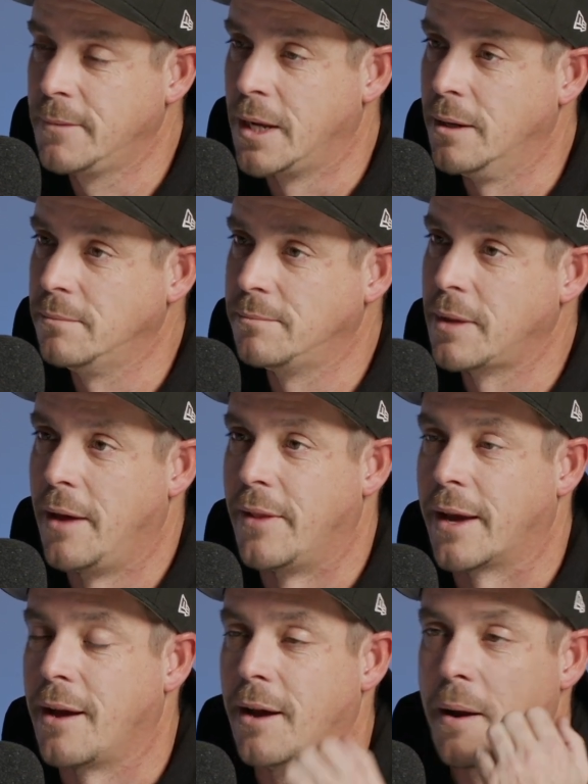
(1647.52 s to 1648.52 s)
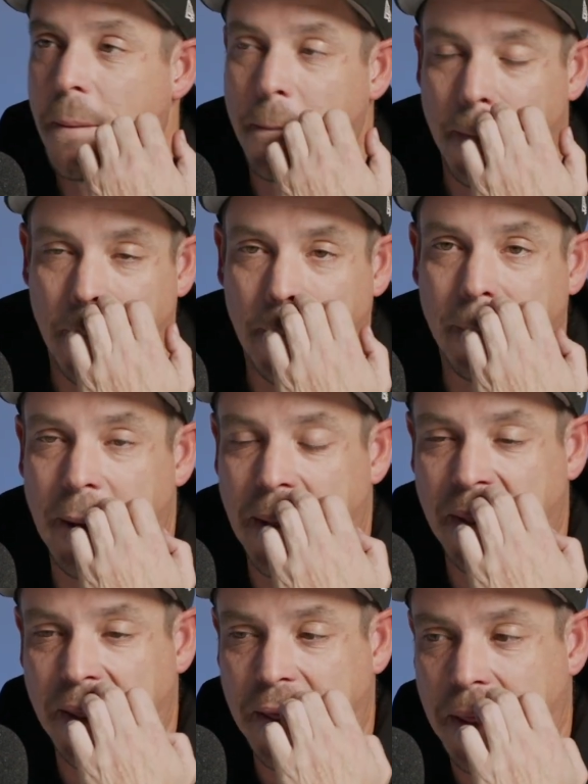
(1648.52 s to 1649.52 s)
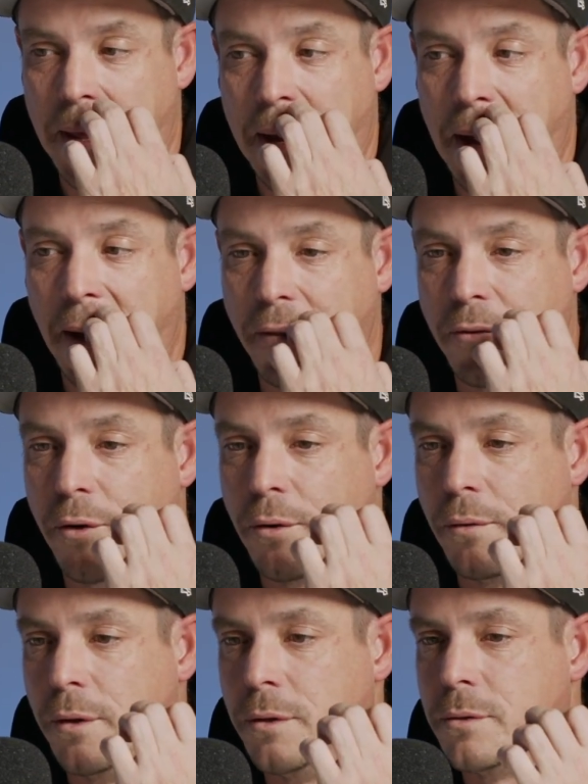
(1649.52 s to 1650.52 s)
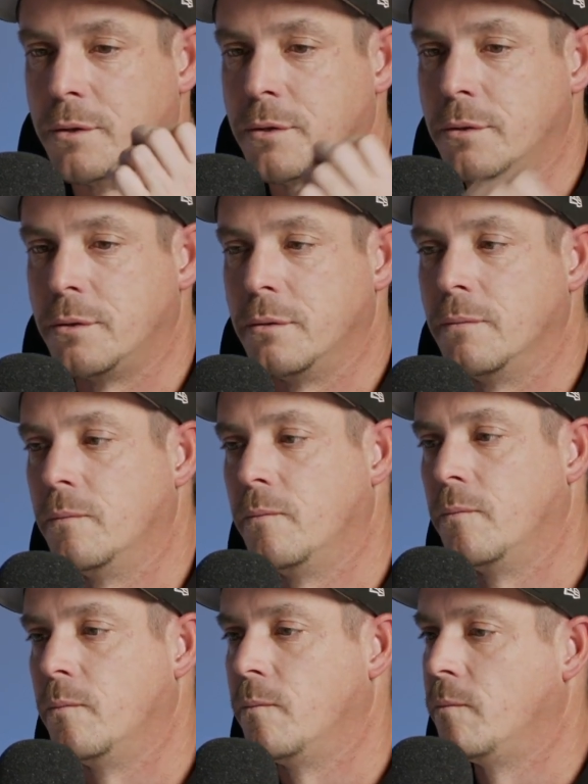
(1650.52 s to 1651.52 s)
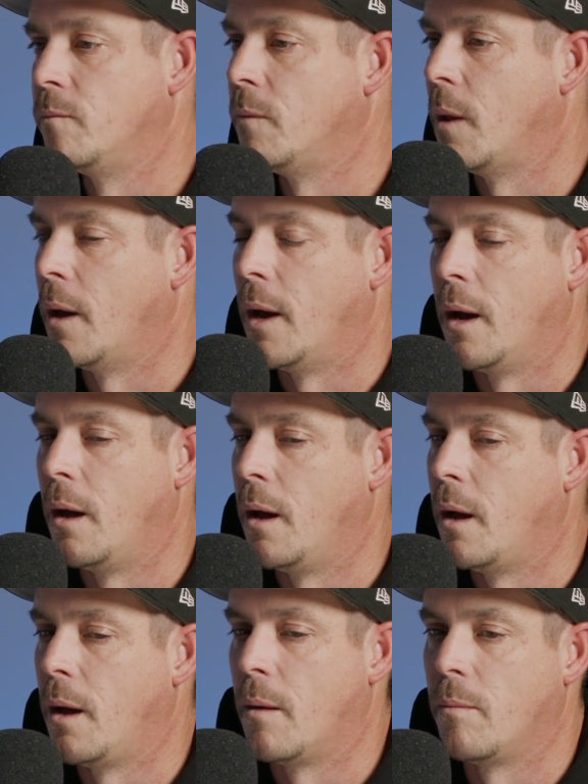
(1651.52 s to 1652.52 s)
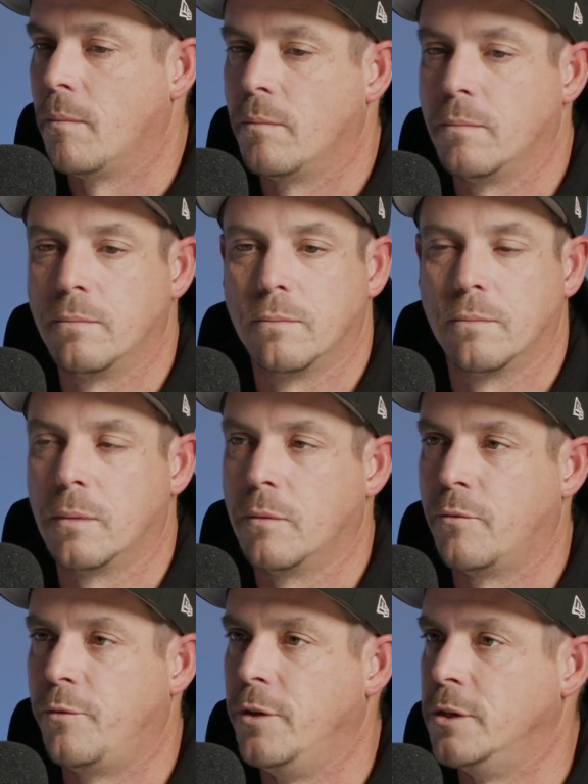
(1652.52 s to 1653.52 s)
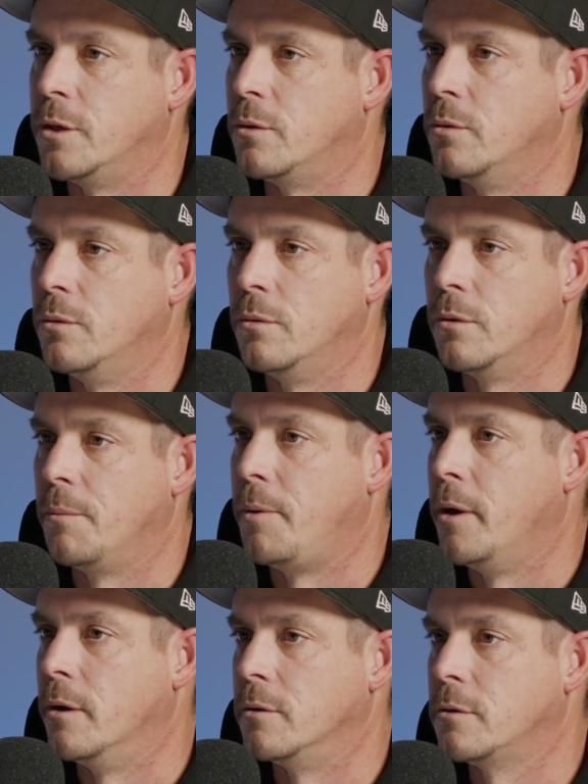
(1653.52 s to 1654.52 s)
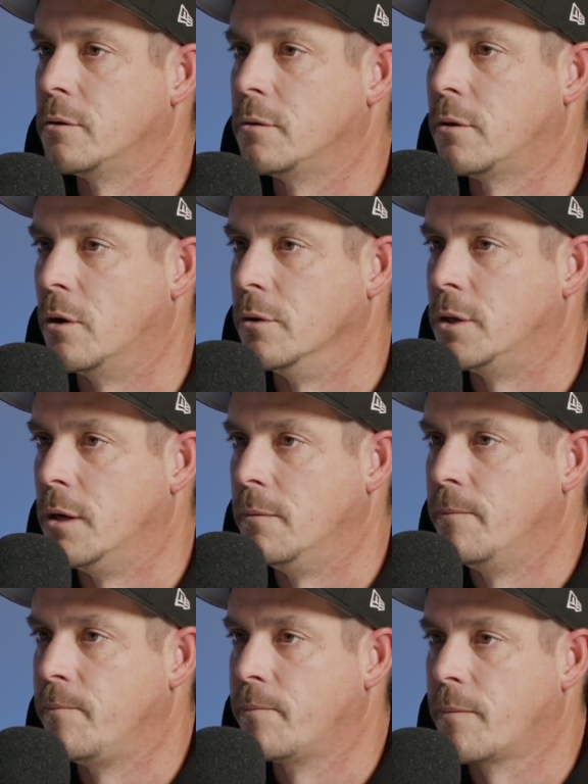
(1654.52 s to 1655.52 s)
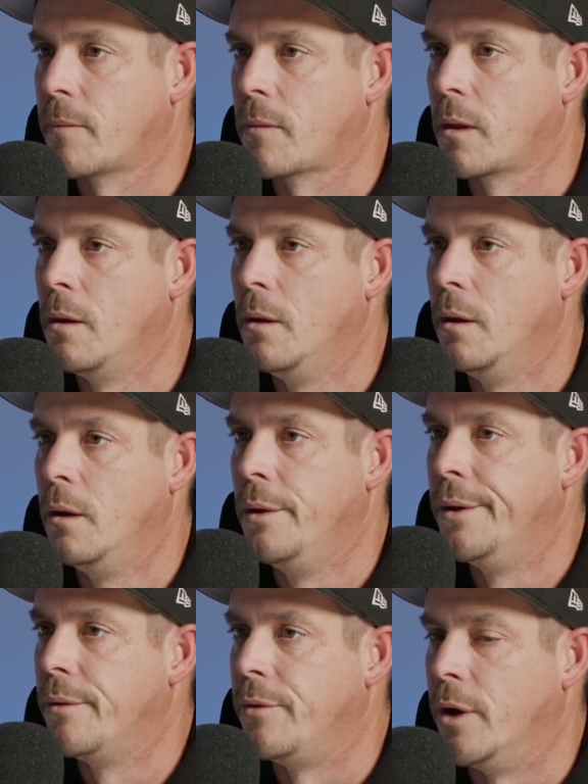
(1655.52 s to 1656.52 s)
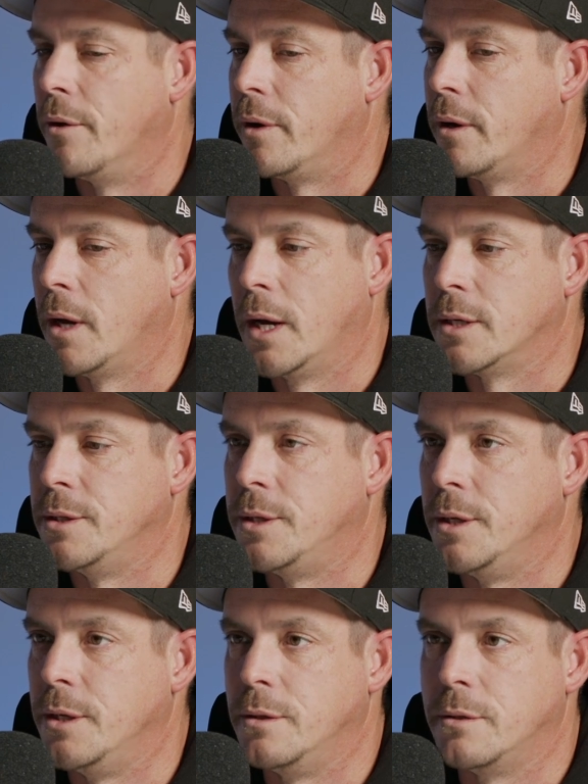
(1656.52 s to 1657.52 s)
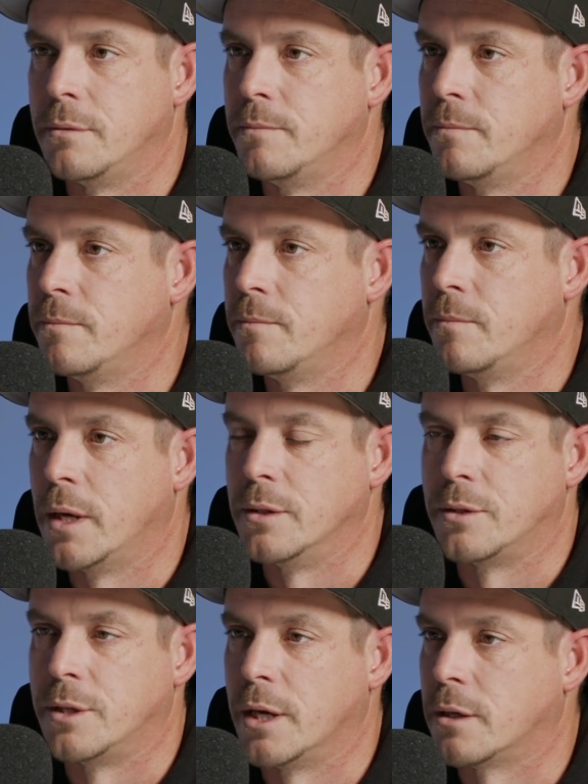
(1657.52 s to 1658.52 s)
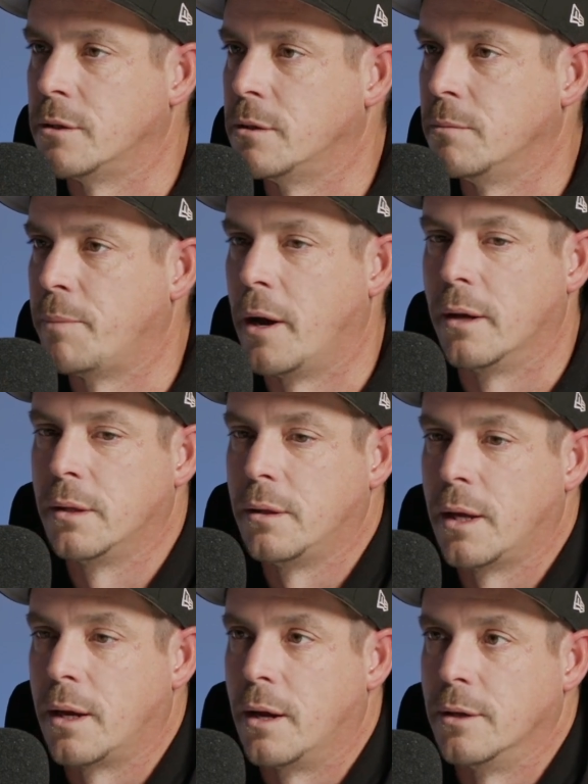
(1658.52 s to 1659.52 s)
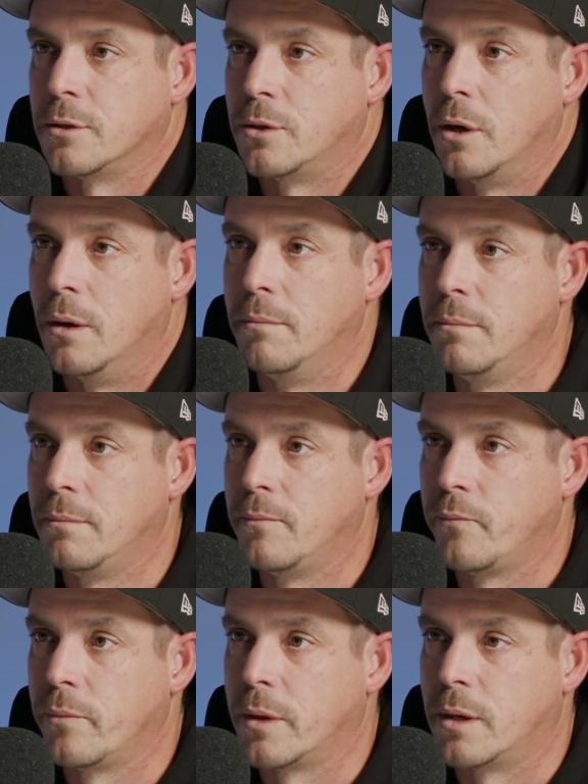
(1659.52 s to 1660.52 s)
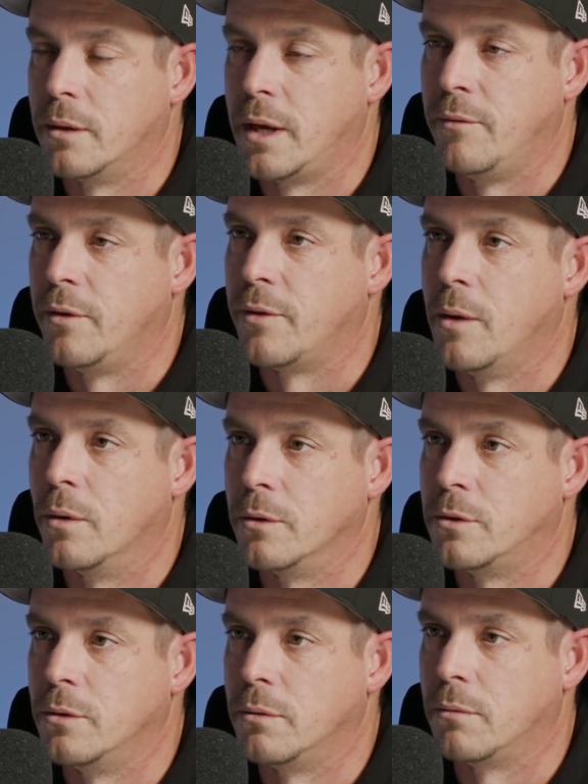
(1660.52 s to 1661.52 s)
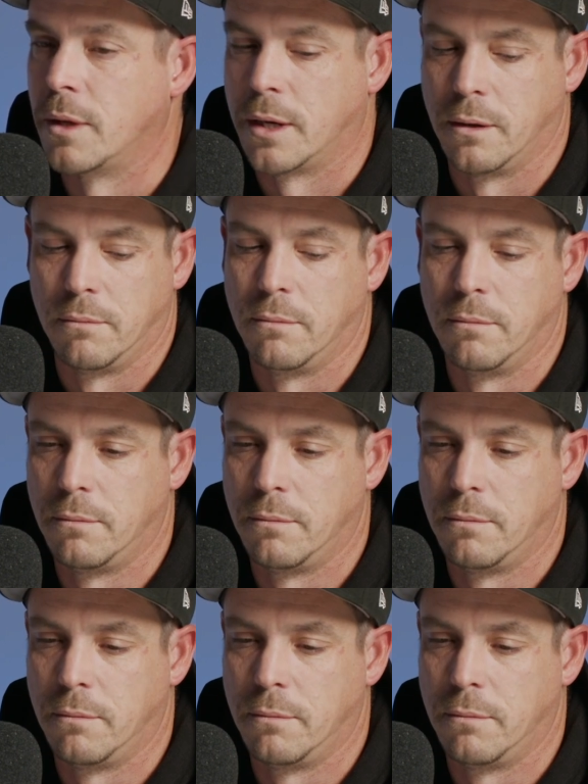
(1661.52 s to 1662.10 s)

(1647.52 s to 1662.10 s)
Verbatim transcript: Yeah, and they can't. The other thing that they can't throttle is um, physical appearance content. Mm. The old ass and titties and sex part that they can't stop. Yeah, even if they wanted to, they can